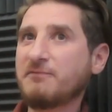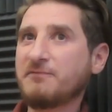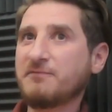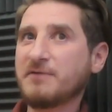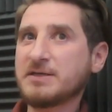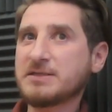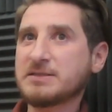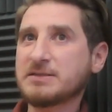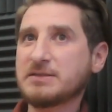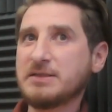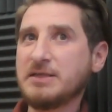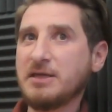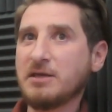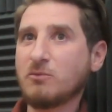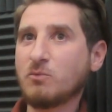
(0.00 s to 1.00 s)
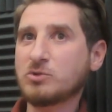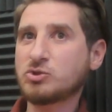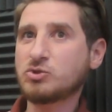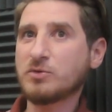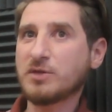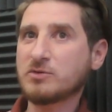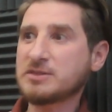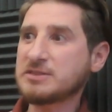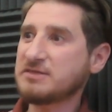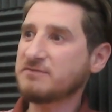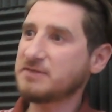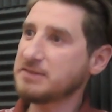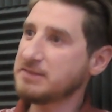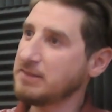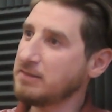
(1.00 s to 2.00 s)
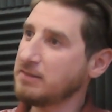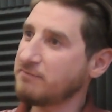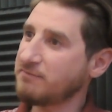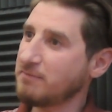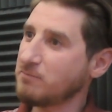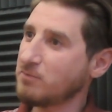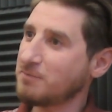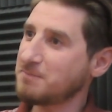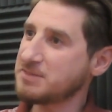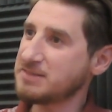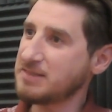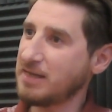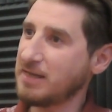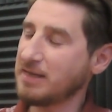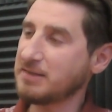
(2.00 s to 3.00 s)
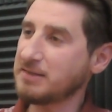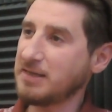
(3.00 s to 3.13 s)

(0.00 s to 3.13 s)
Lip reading: first year was 2017, if I'm not mistaken.